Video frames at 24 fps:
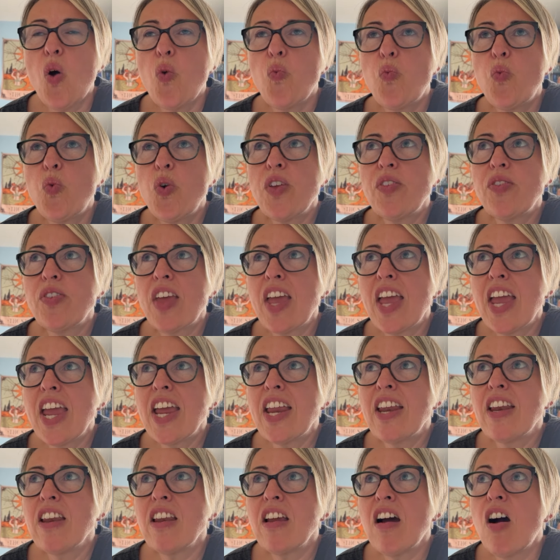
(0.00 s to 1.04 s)

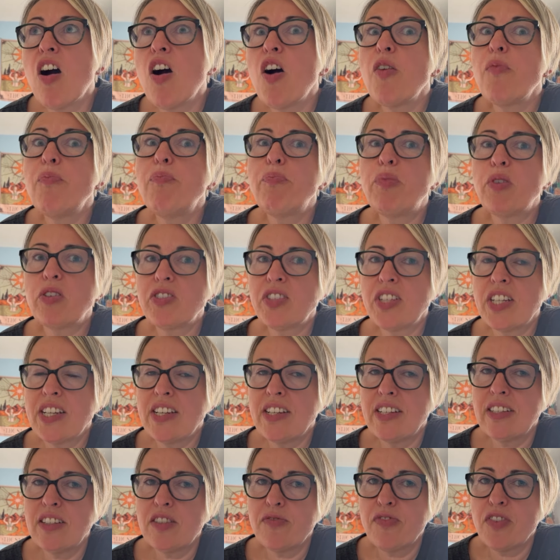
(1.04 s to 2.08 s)
within our
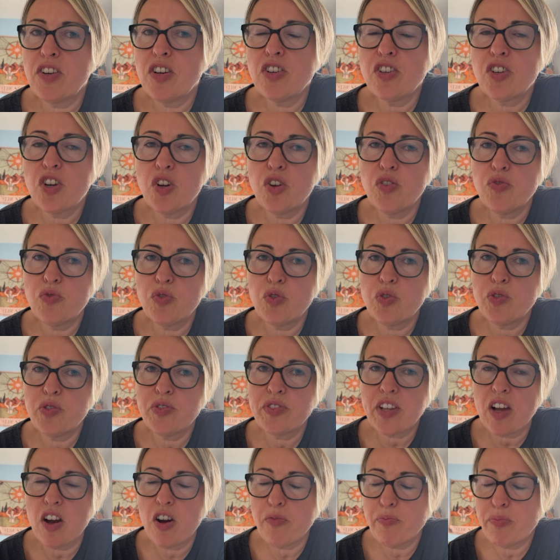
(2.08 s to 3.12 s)
bodies. Virgo
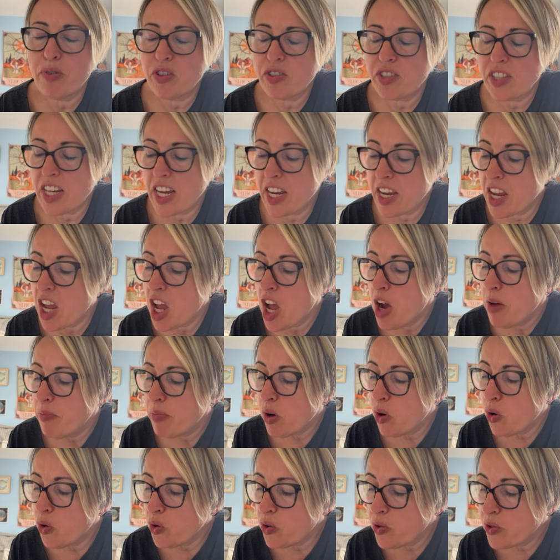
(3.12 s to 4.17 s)
rules our body,
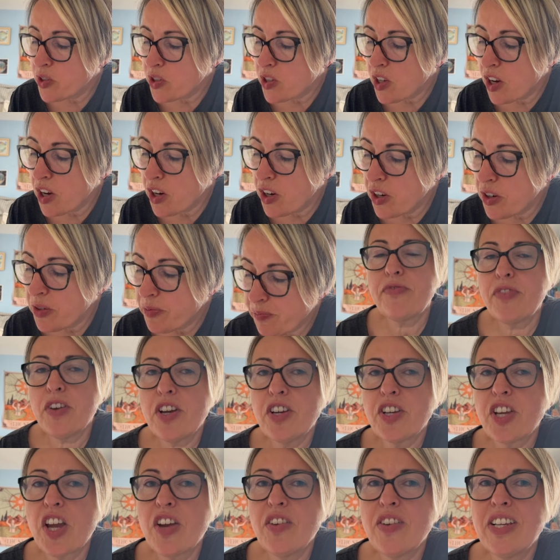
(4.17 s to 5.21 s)
but also
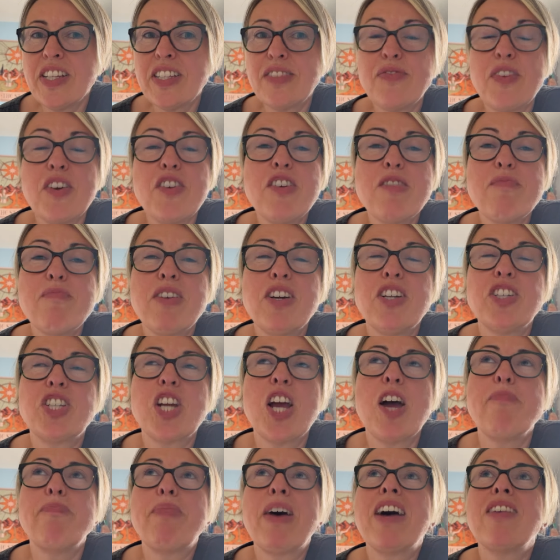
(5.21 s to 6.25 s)
Virgo is very much
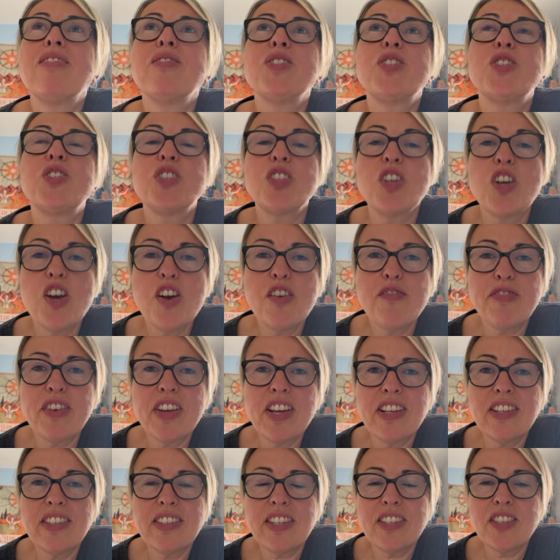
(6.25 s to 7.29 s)
about
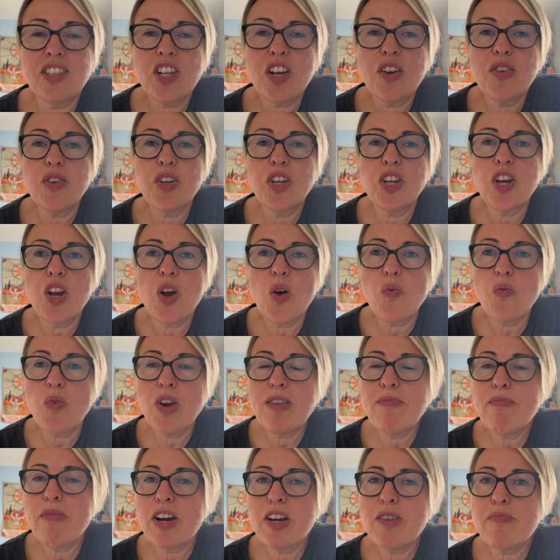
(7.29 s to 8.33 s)
service. So, you know, we
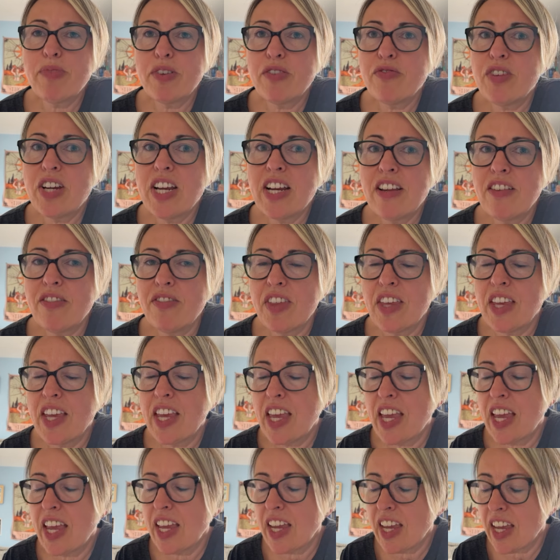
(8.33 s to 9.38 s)
might be really
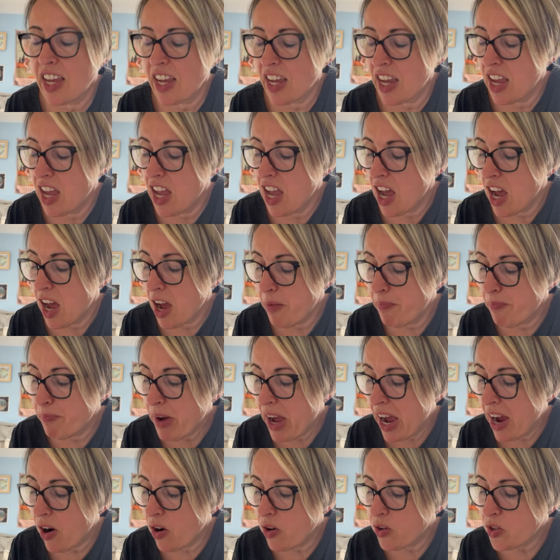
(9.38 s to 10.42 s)
thinking
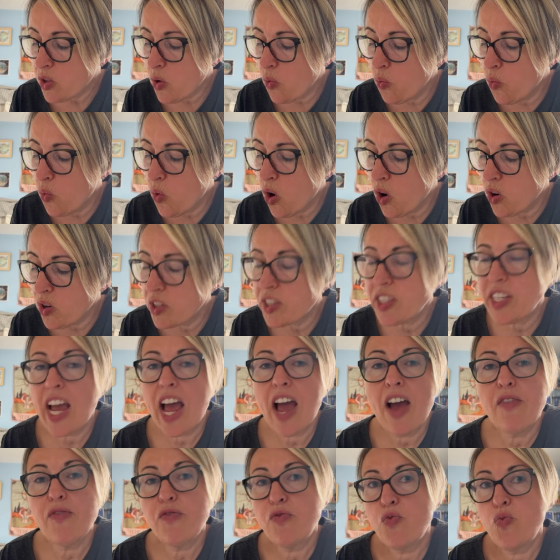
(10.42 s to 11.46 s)
about what
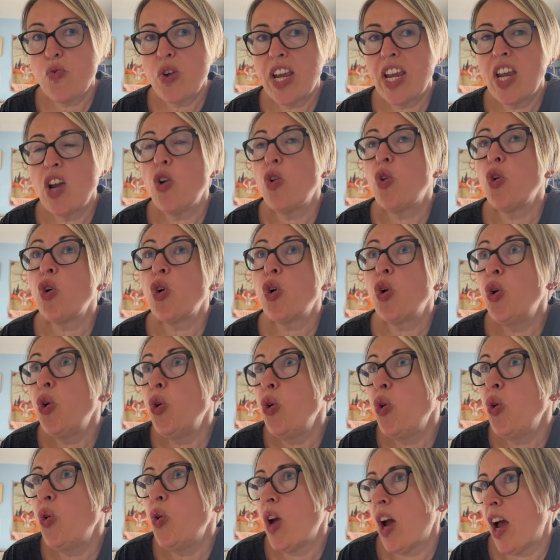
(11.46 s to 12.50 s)
have we or
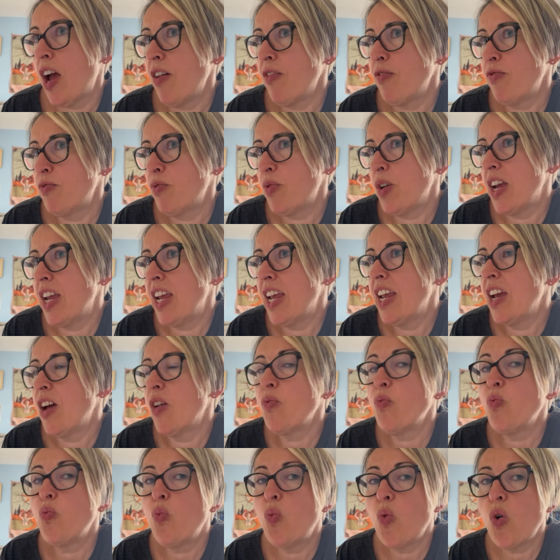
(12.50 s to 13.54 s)
who have we
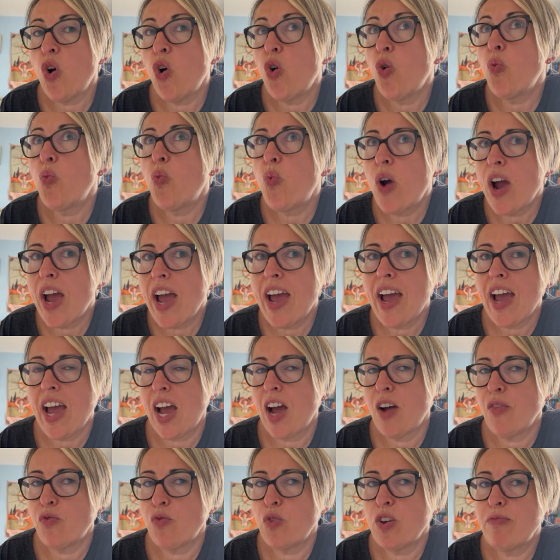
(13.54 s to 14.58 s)
and or where
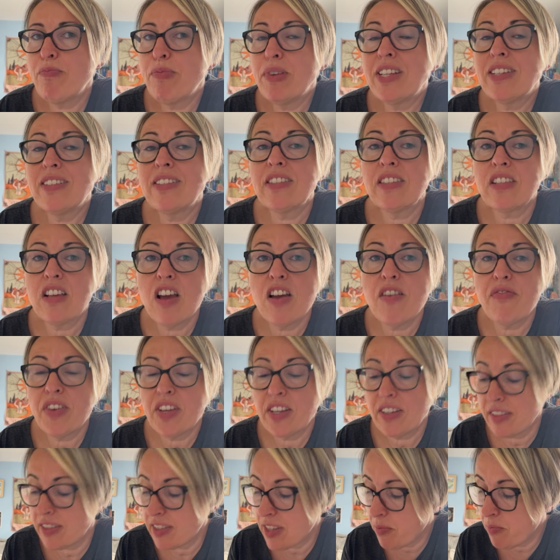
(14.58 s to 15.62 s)
have we been
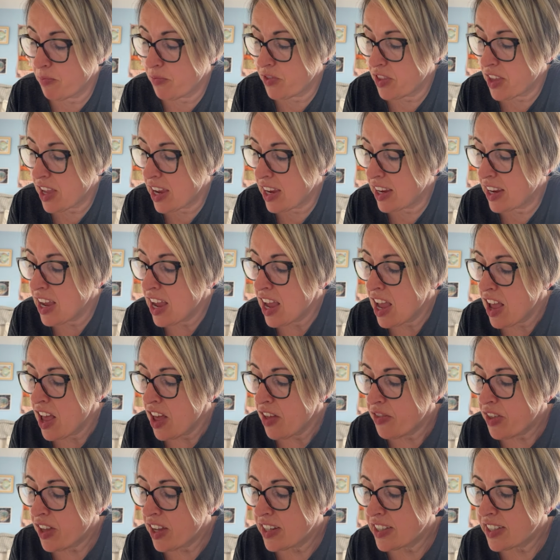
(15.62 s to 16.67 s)
serving something
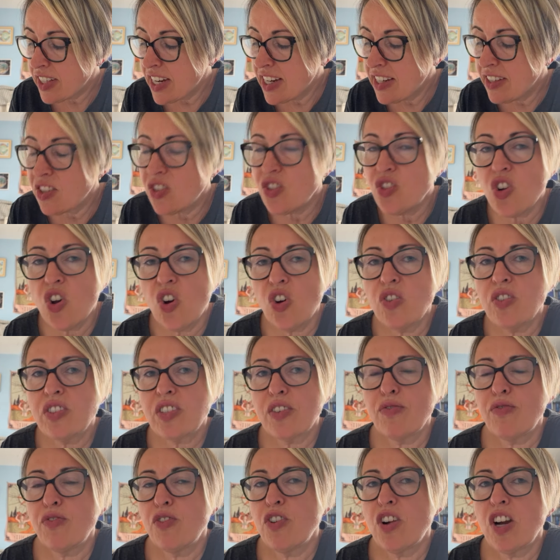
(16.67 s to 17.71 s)
that is not
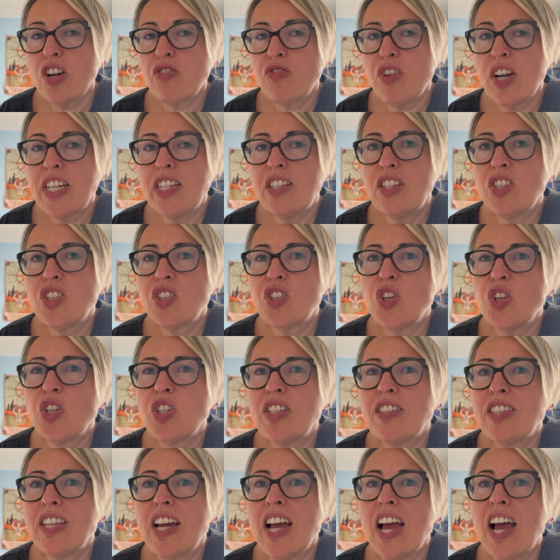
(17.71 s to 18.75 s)
for our greatest good
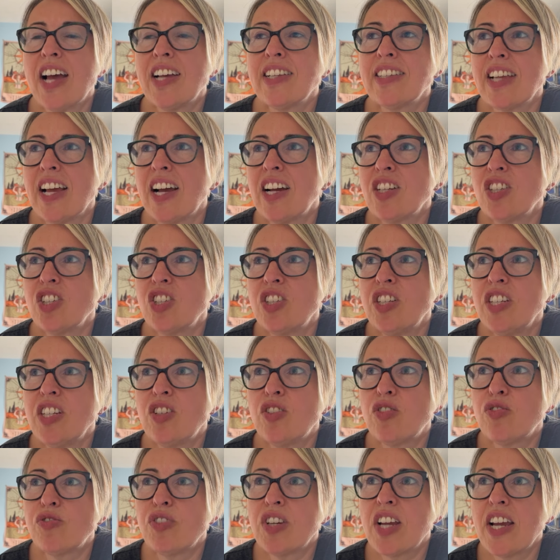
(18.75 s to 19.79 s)
that has actually
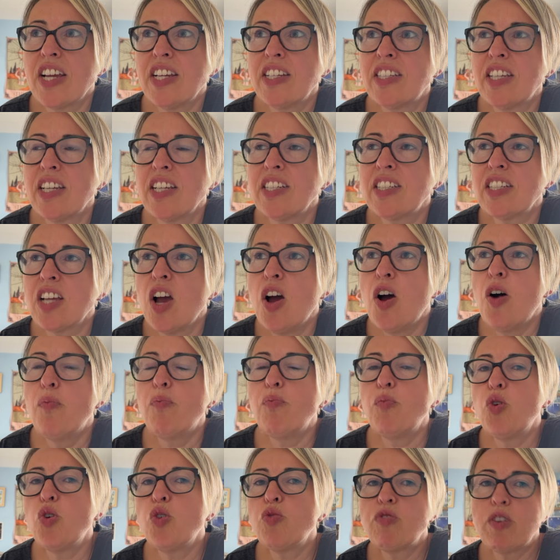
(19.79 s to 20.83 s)
created
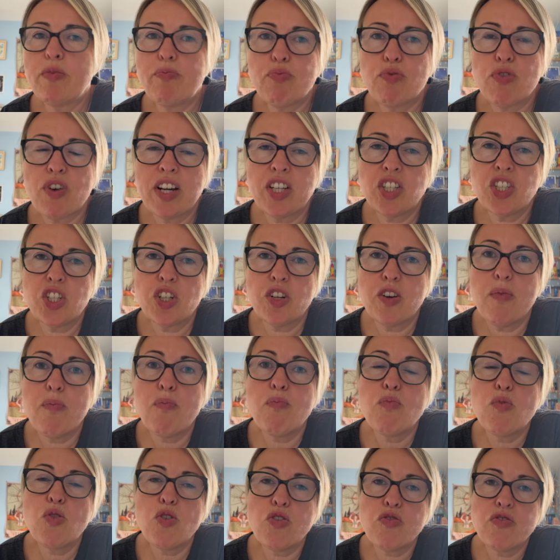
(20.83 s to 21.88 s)
more repression
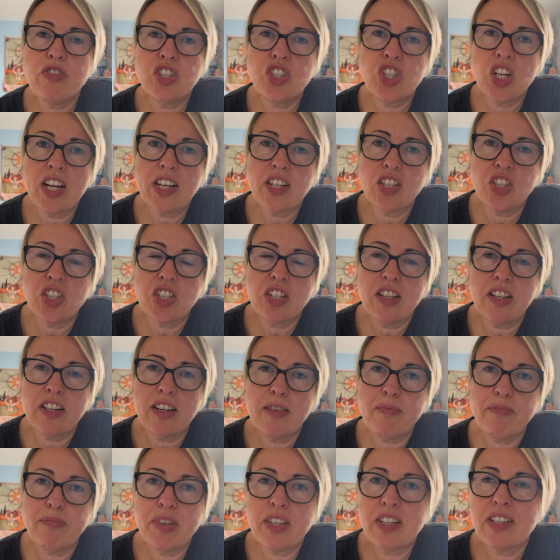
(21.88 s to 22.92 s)
more
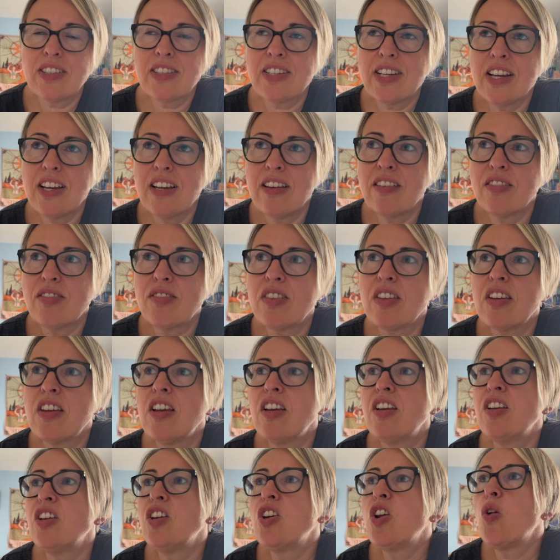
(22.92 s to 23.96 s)
rejection because lilith
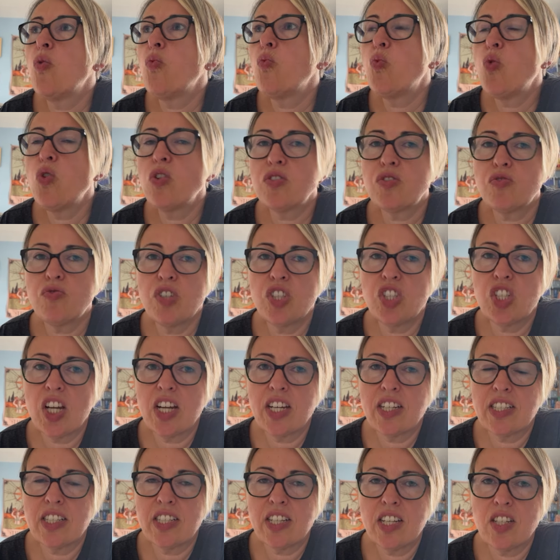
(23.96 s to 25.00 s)
you know was
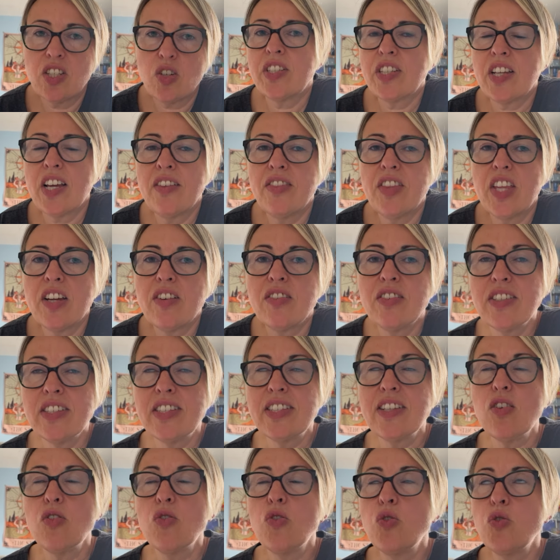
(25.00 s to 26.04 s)
rejected and there
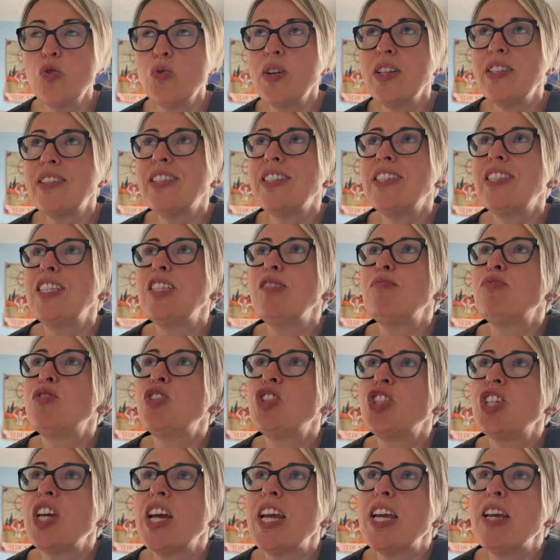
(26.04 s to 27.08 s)
is always deep
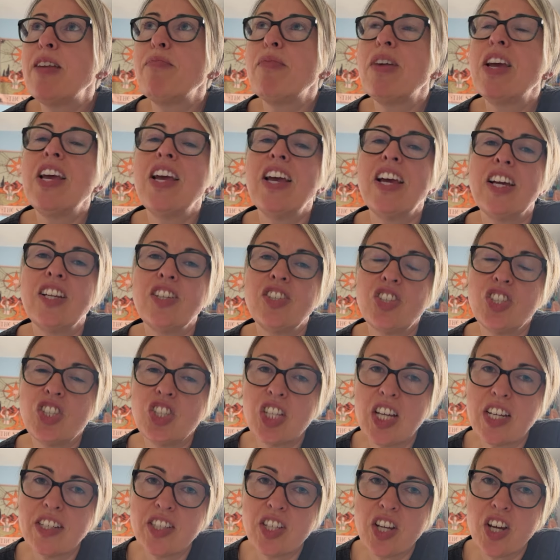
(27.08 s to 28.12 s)
shame and
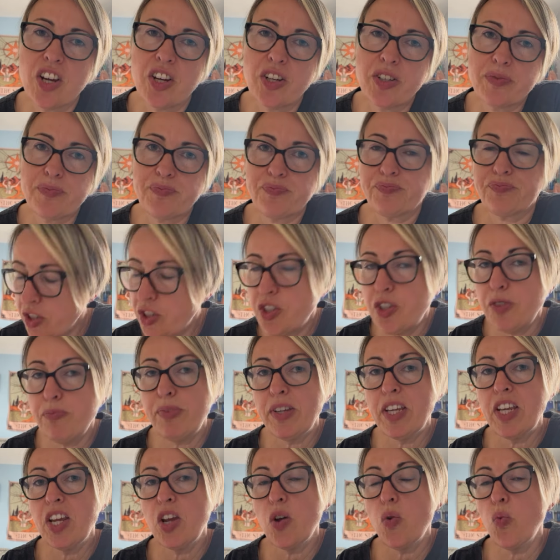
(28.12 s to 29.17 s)
shadow to
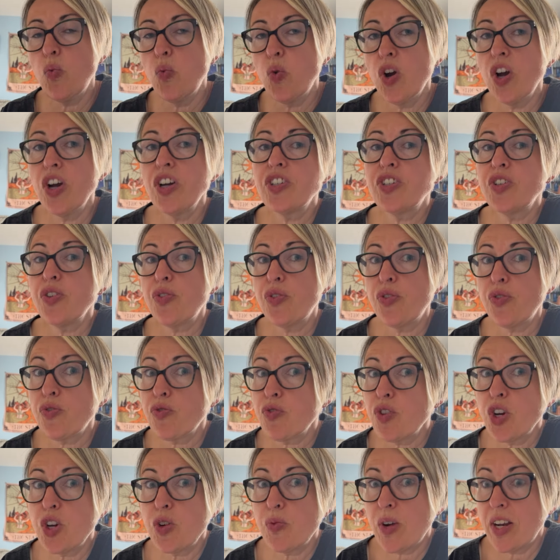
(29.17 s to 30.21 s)
be worked
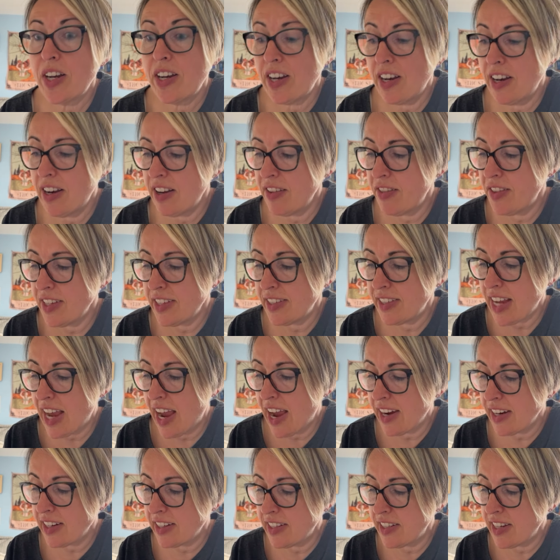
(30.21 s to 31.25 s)
through when Lilith is
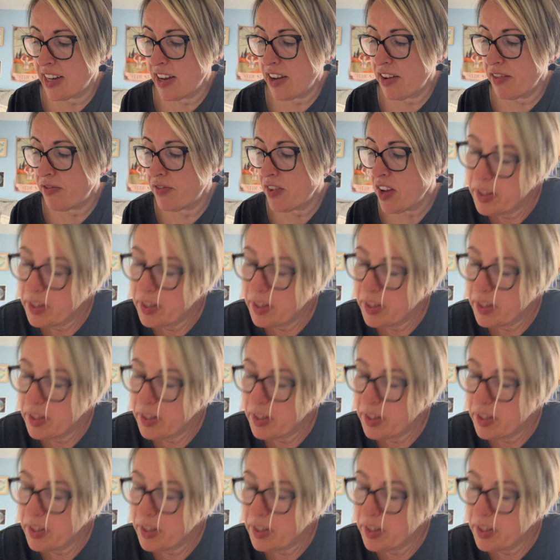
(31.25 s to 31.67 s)
active.